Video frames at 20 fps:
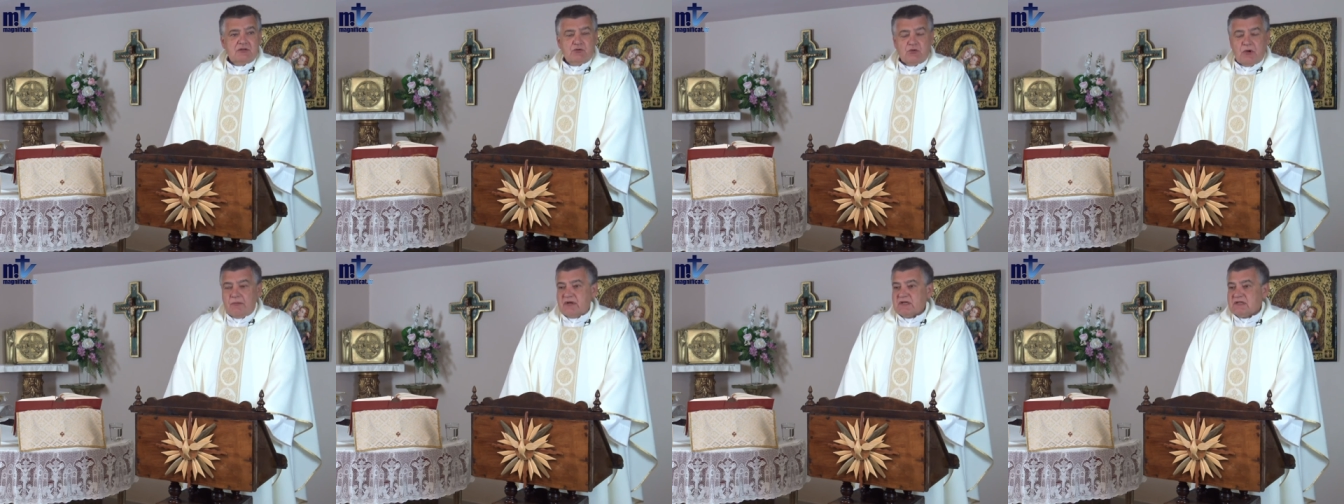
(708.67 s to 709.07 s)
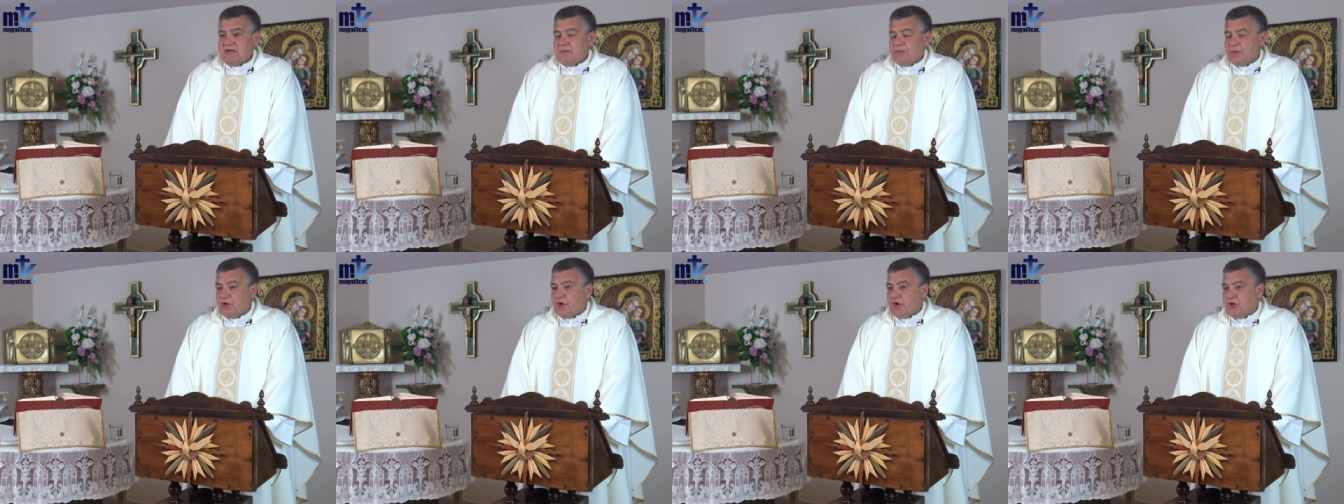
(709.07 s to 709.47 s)
if you
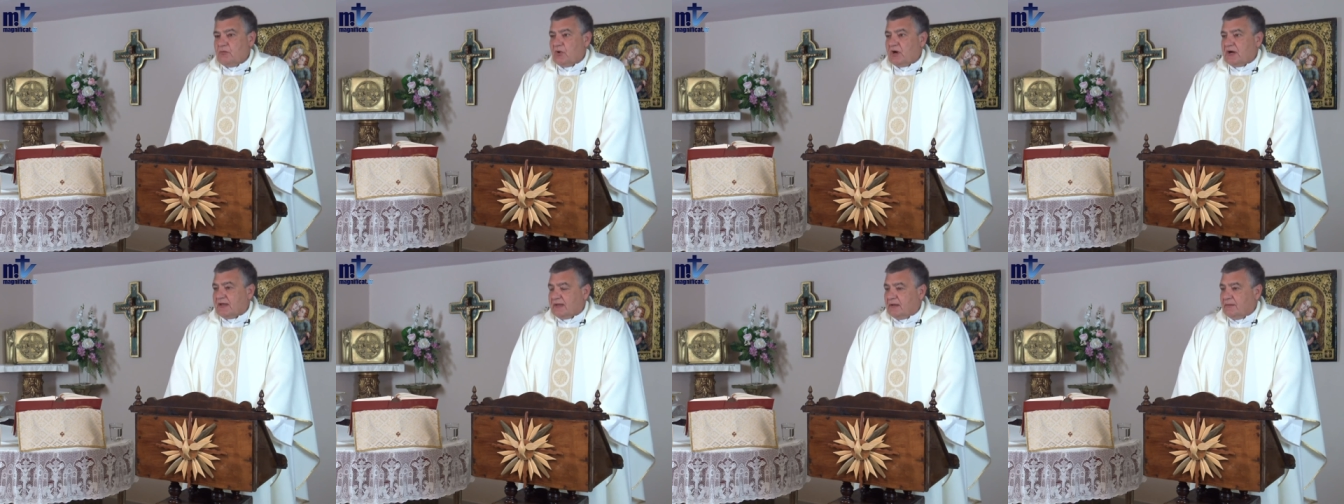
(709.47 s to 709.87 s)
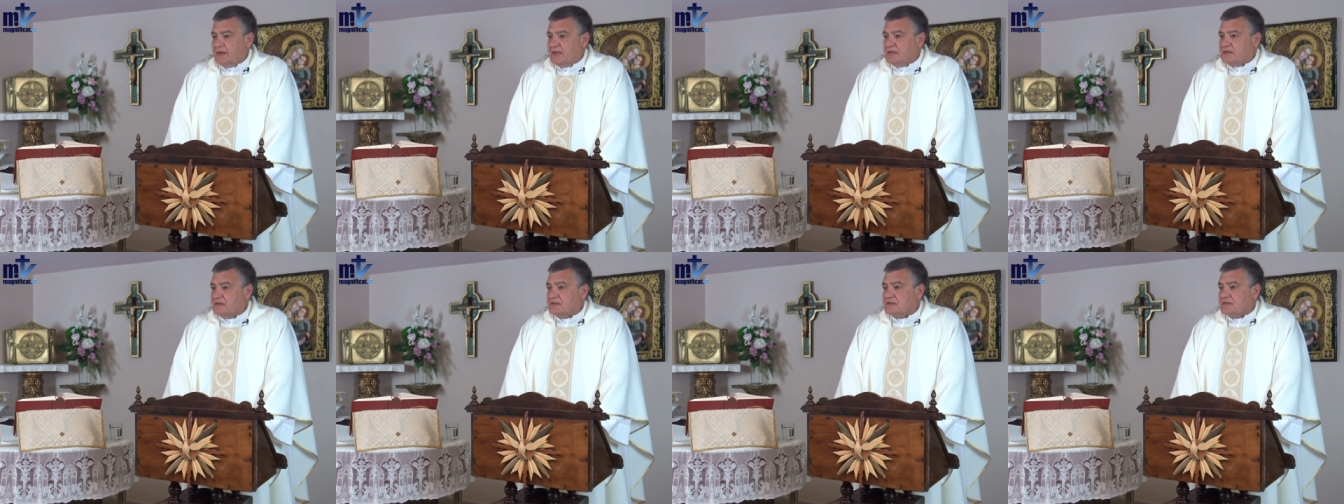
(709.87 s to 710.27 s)
don't
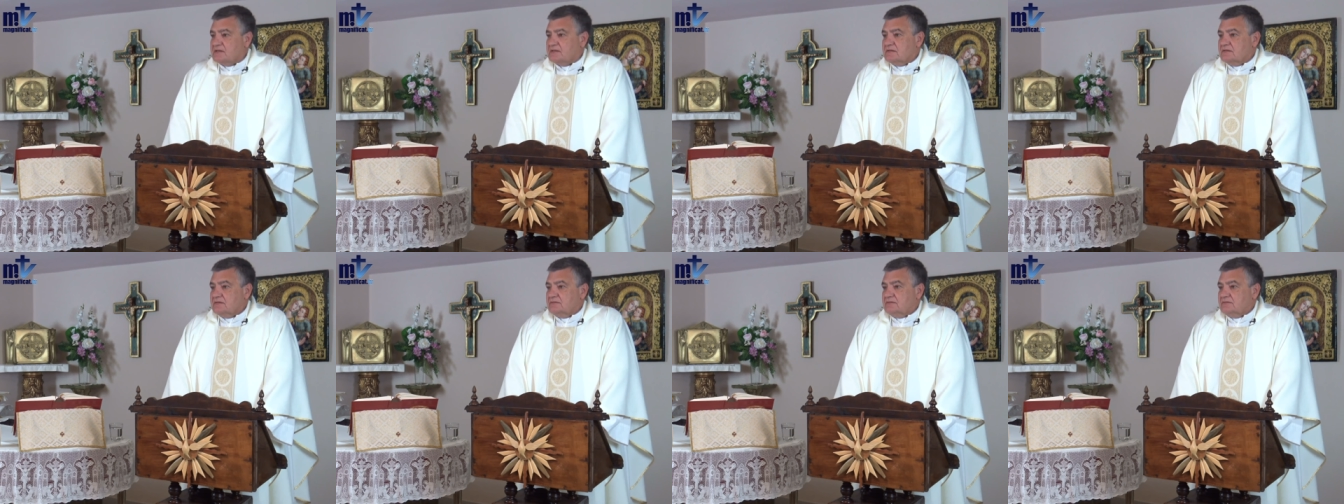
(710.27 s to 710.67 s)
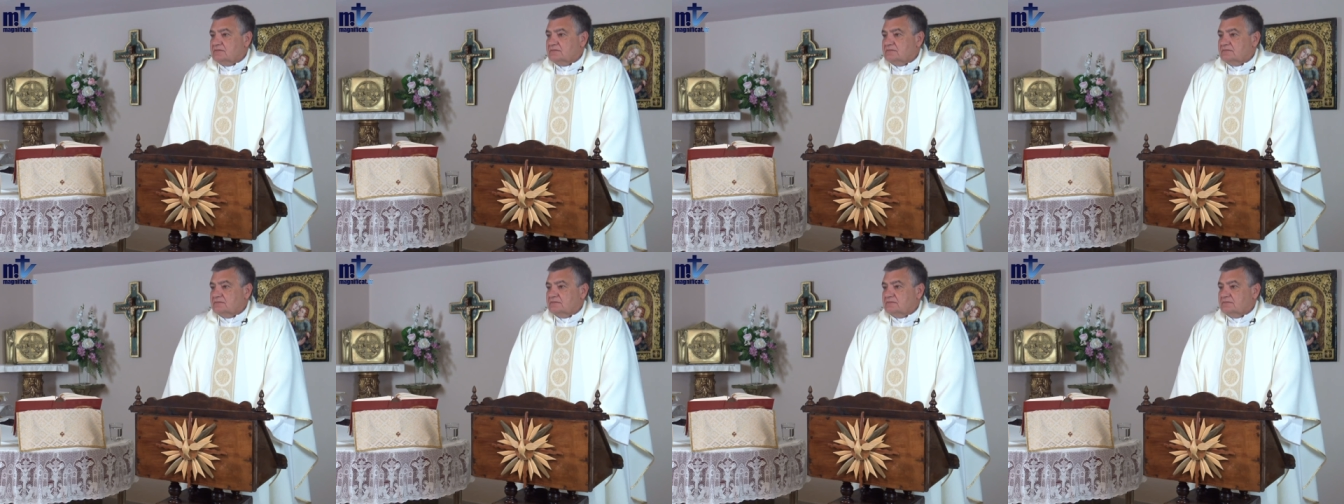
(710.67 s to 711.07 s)
love your
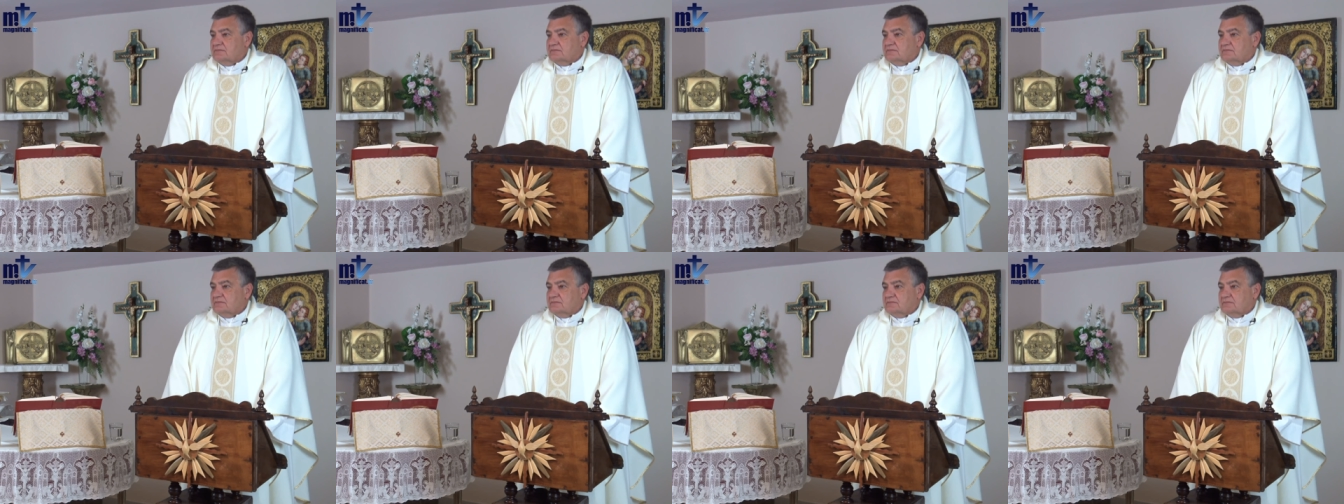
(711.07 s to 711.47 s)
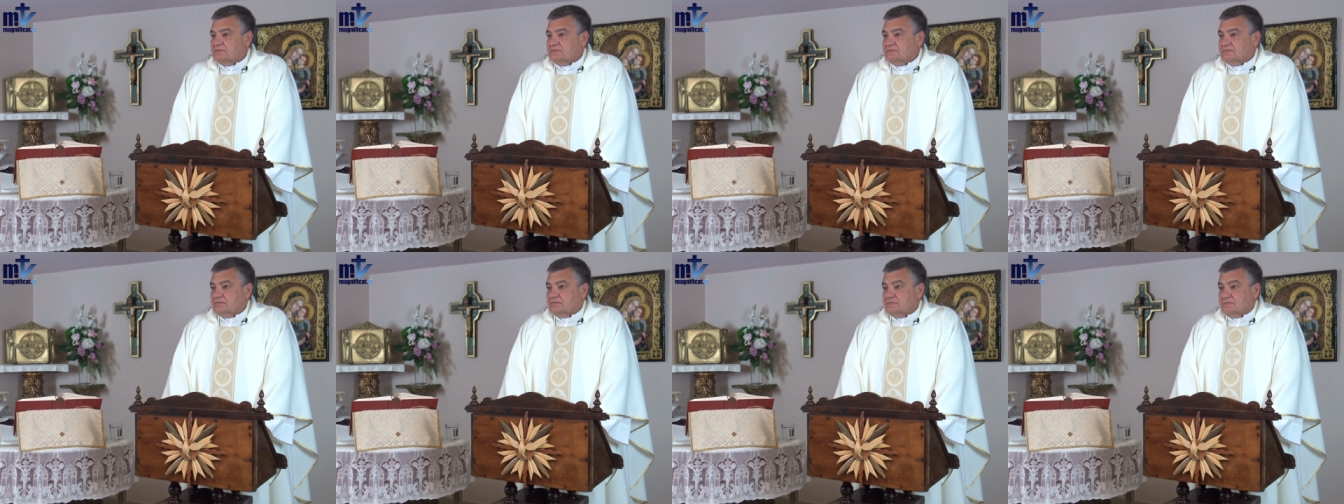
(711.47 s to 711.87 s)
neighbor
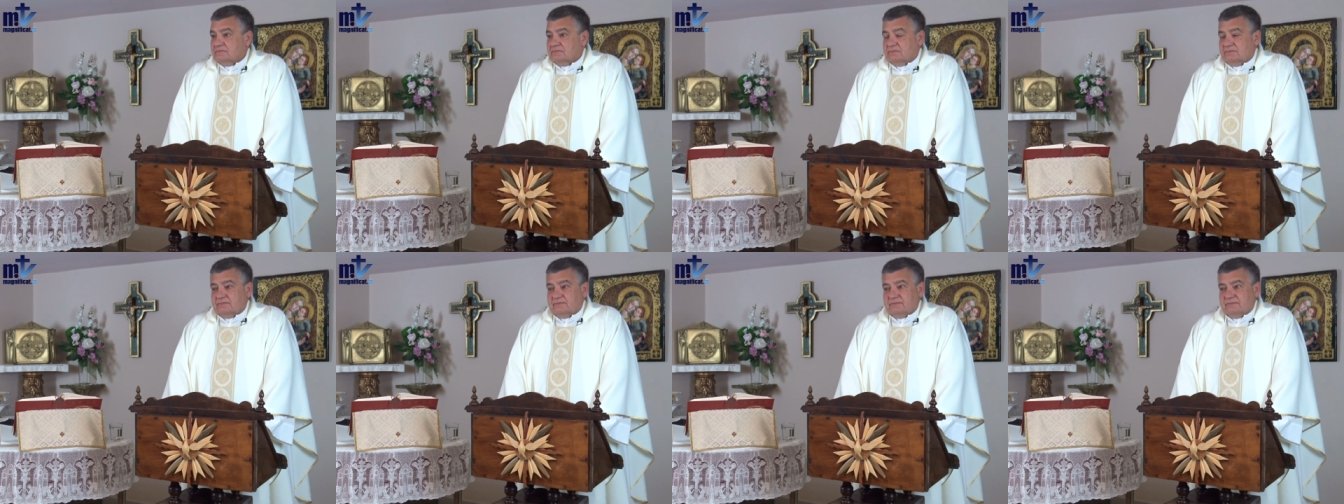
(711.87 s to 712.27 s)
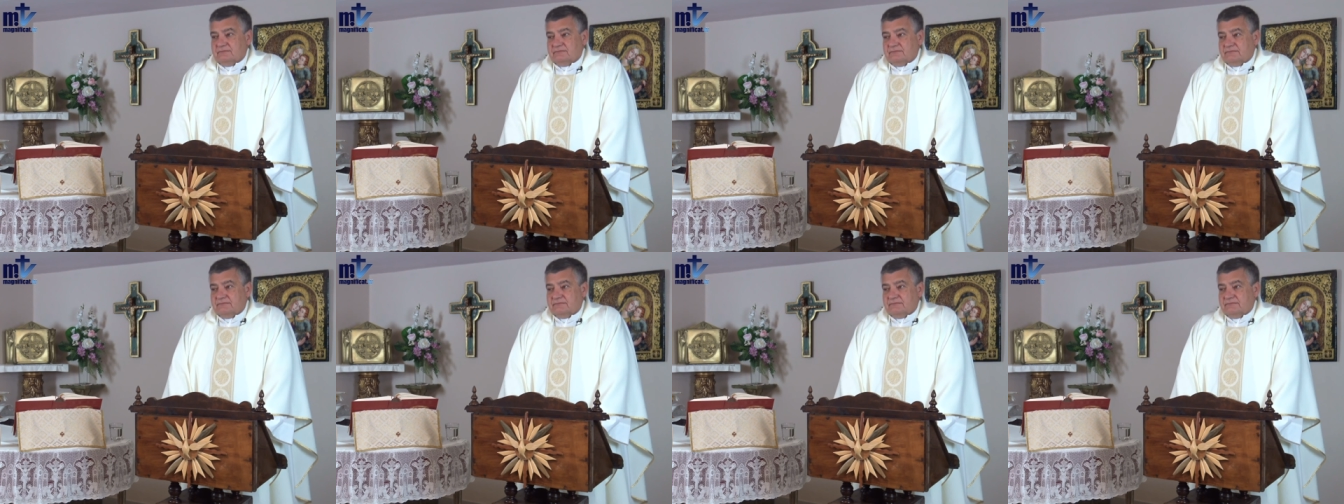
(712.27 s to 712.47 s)
that you see.